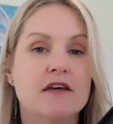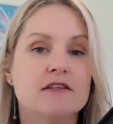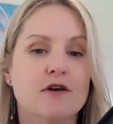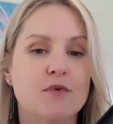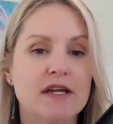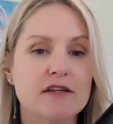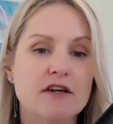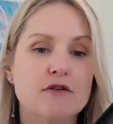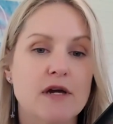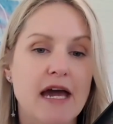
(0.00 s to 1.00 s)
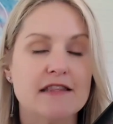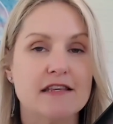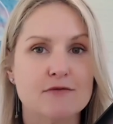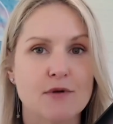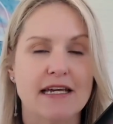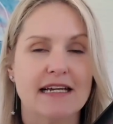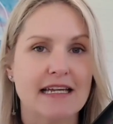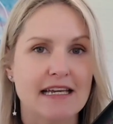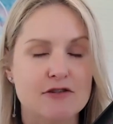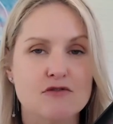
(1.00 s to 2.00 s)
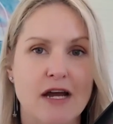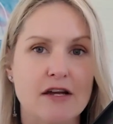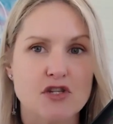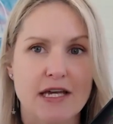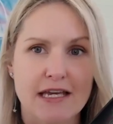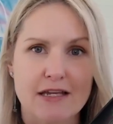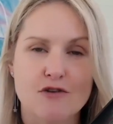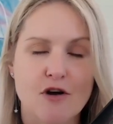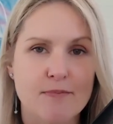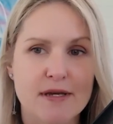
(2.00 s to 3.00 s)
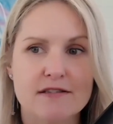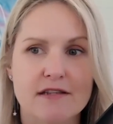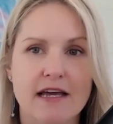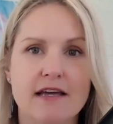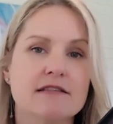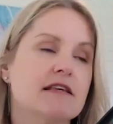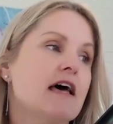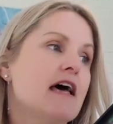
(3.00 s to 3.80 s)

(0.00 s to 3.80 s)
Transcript: So when you create this really clear structure in your business,